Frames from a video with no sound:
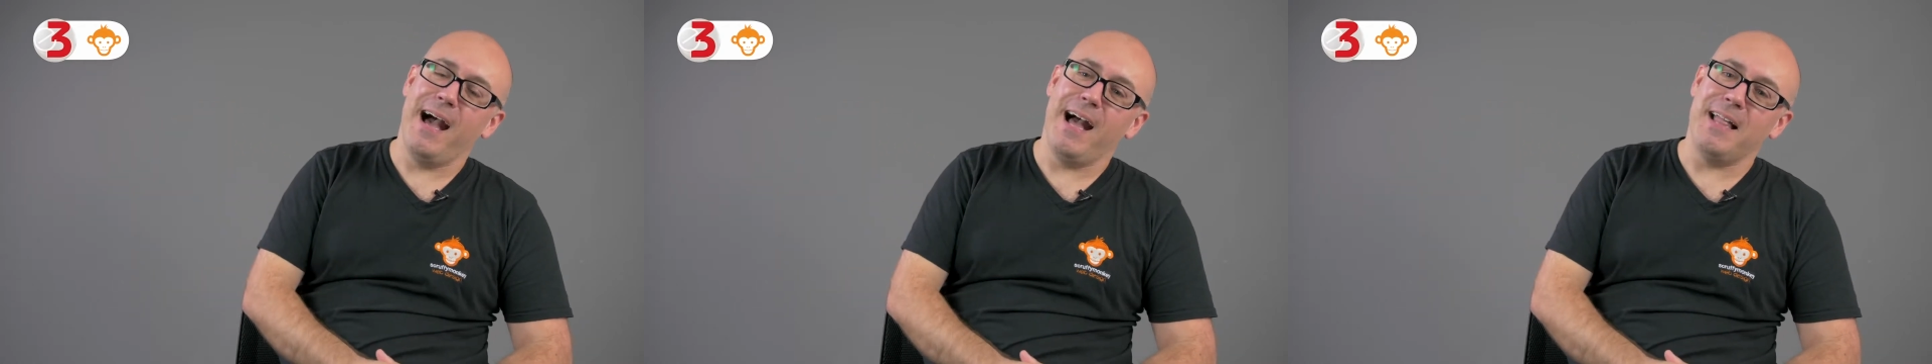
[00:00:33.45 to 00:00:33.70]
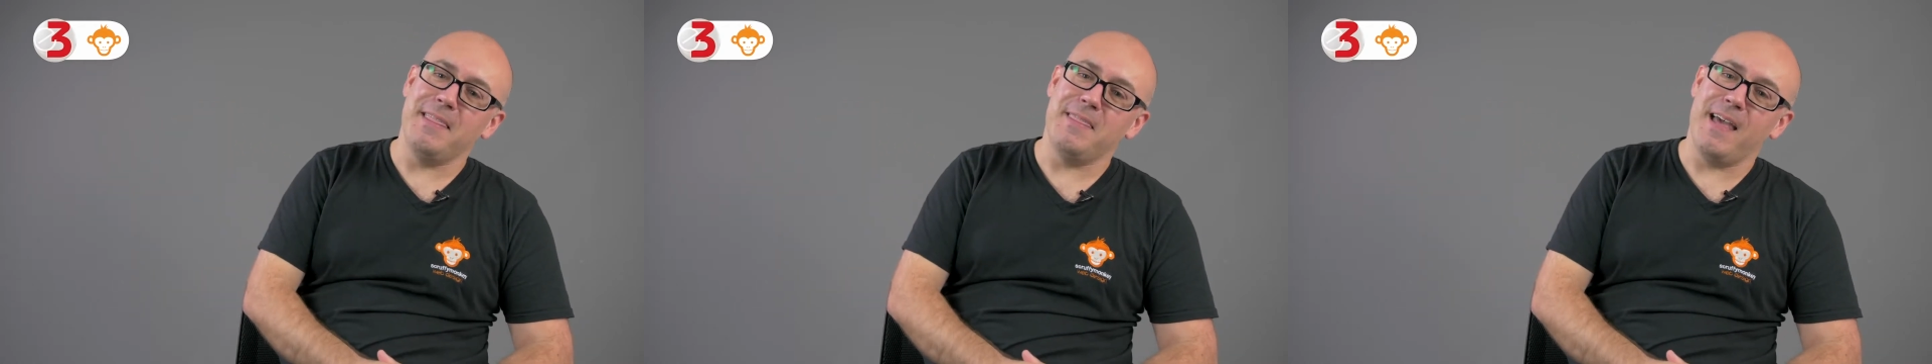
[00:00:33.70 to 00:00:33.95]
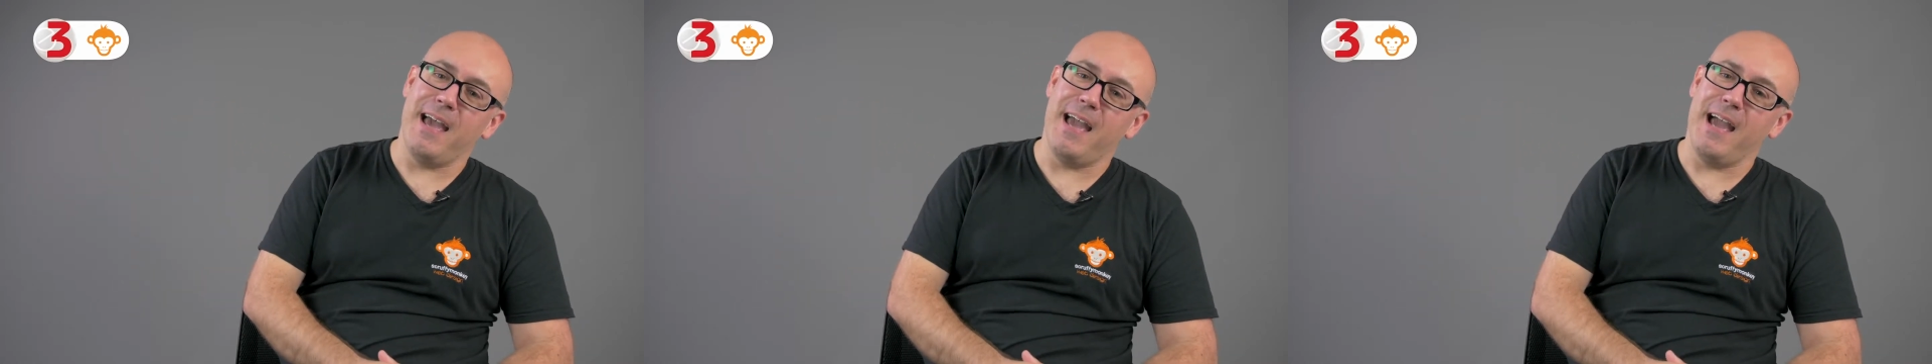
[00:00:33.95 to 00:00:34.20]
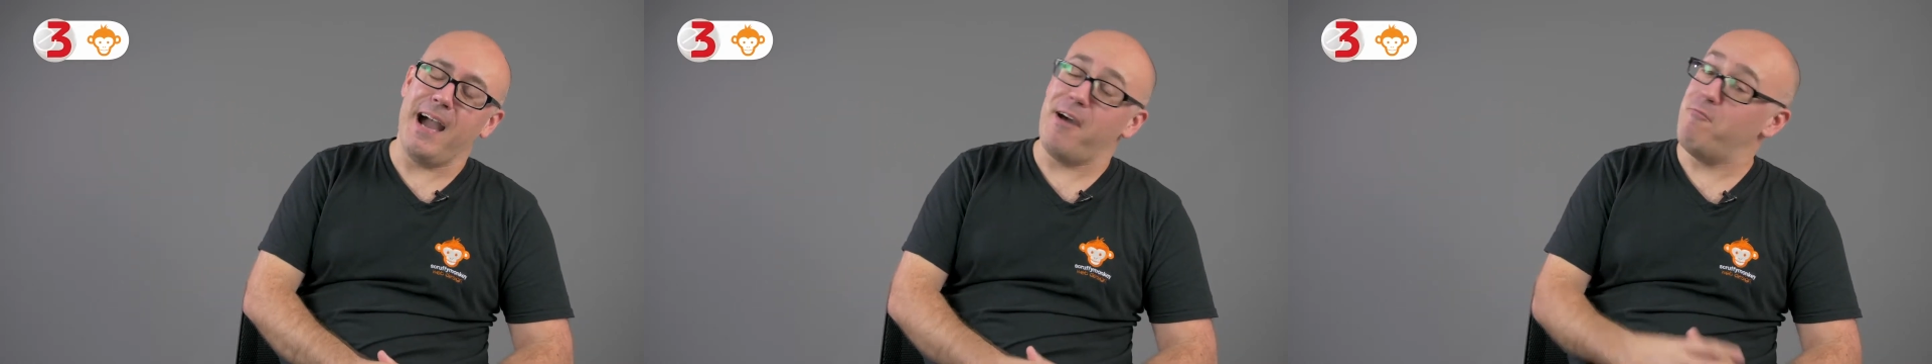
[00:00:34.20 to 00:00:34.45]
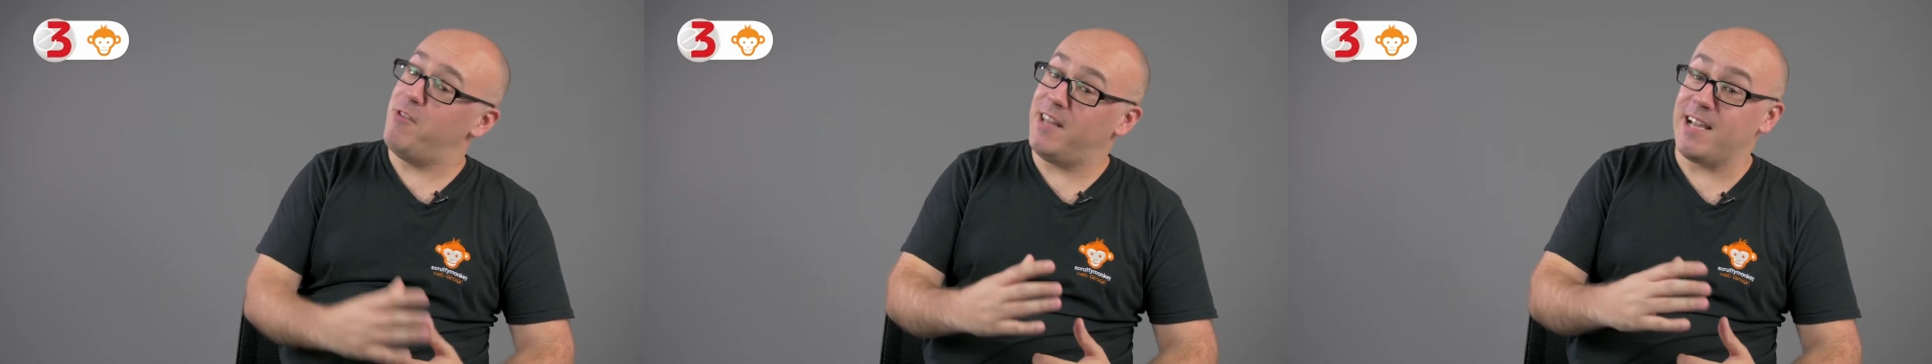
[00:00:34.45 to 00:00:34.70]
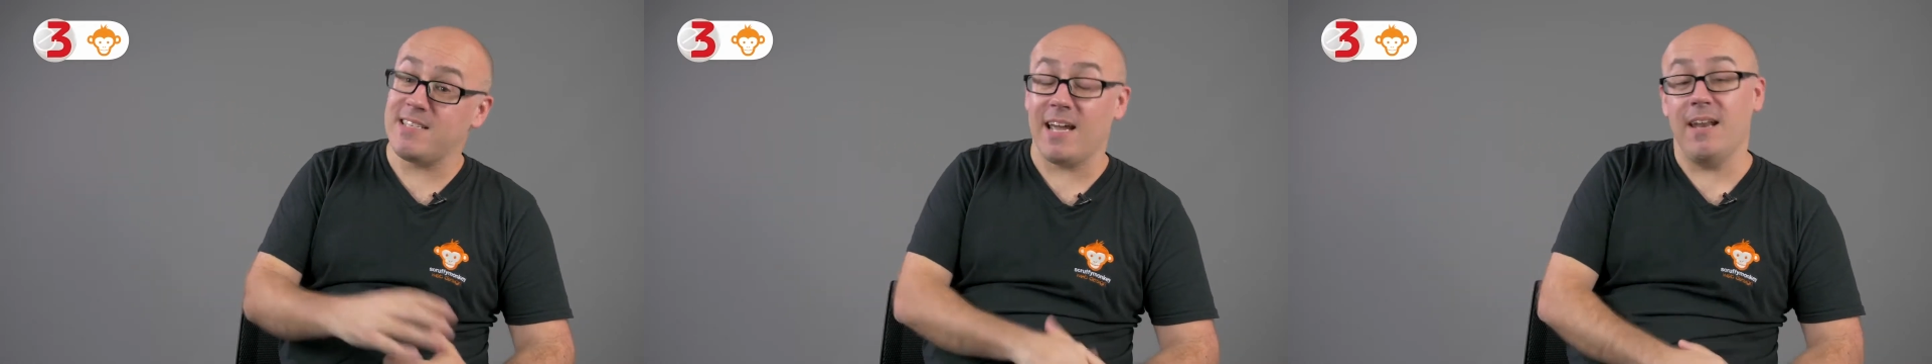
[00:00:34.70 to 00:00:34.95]
and I'm
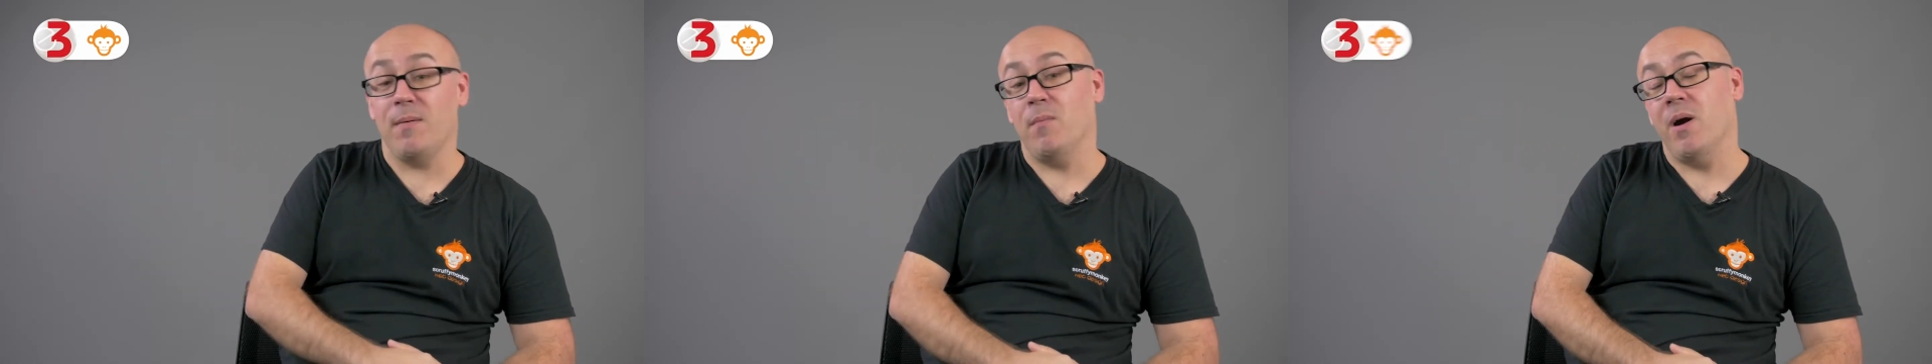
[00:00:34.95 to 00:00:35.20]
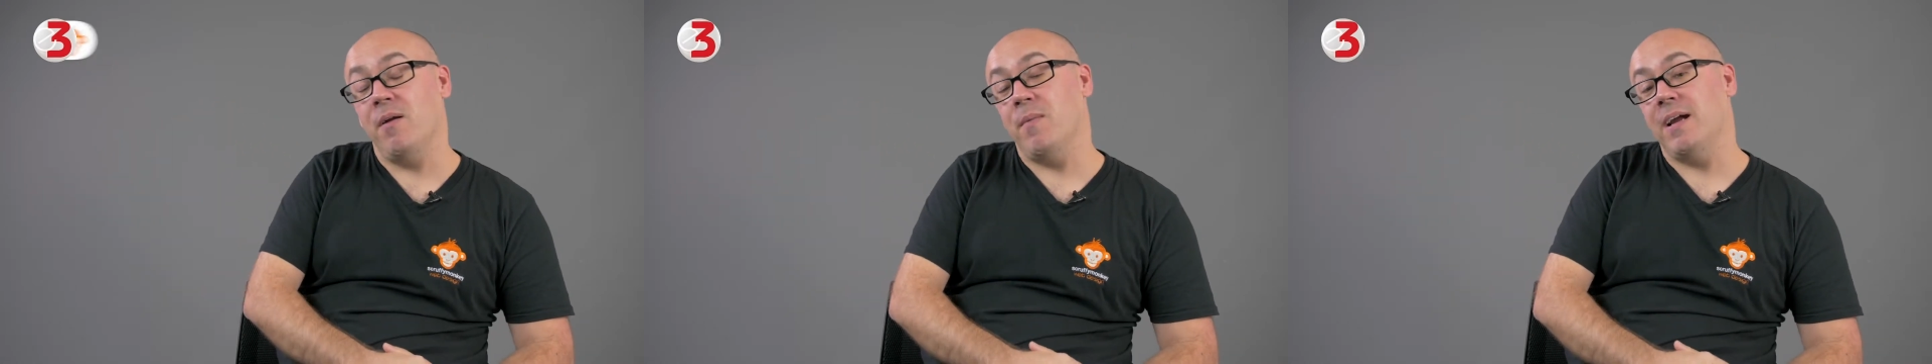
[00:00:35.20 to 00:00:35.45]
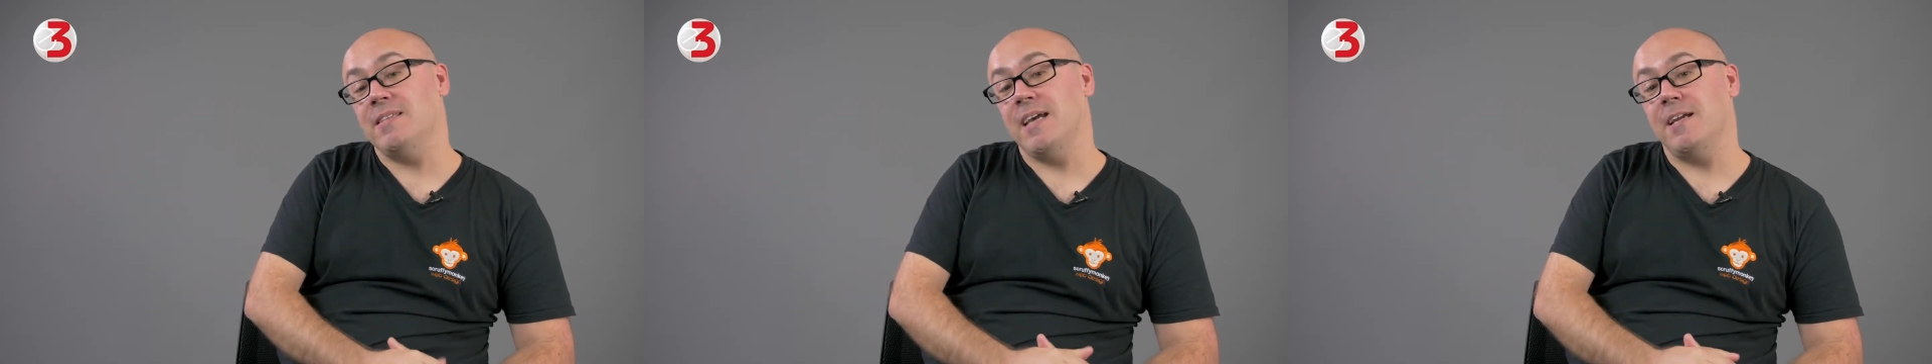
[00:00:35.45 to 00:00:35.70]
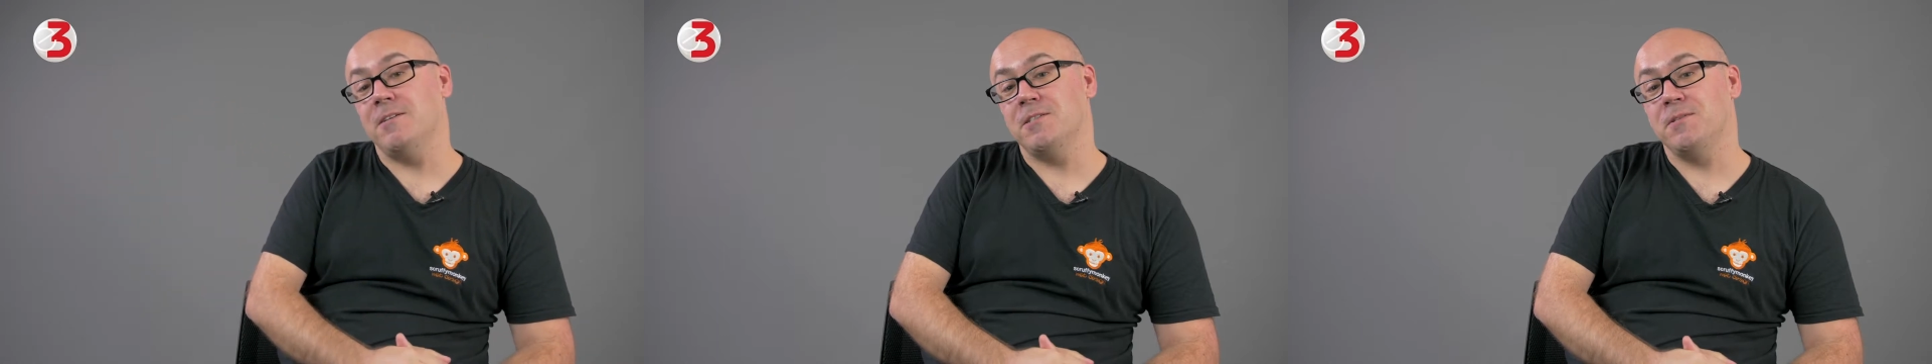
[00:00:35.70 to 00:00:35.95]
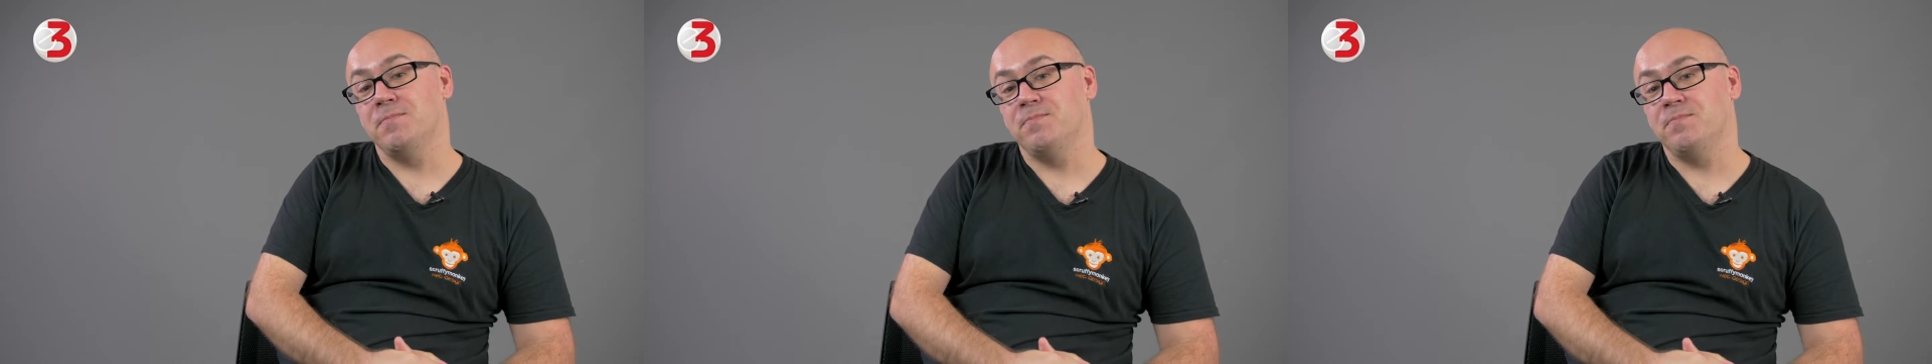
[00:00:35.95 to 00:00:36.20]
really excited about where it might take us.